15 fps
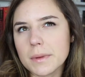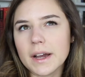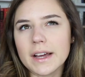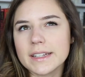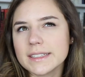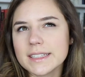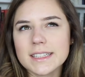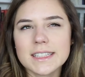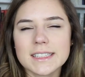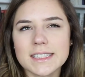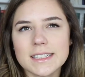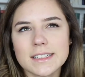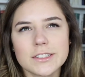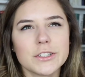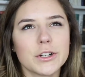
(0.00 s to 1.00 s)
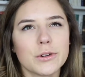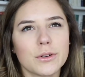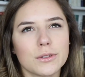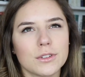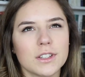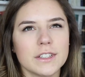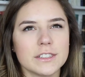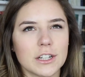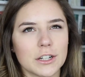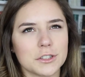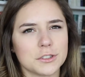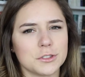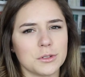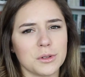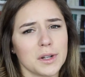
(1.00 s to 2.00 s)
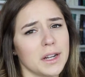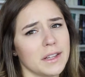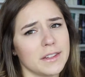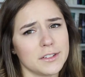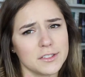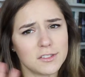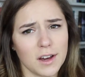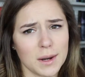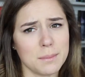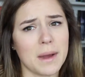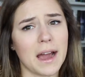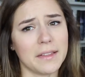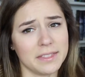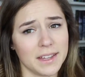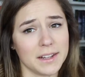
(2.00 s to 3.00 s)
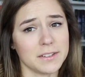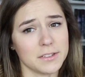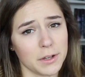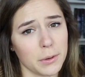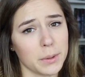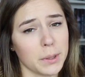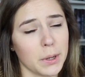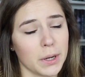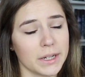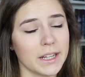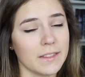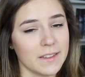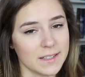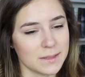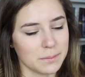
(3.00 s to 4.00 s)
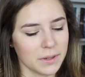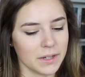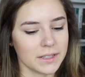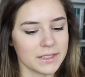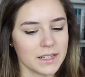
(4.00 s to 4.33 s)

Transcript: but this is, you know, a really dark story and there's a lot of bad things going on in this book.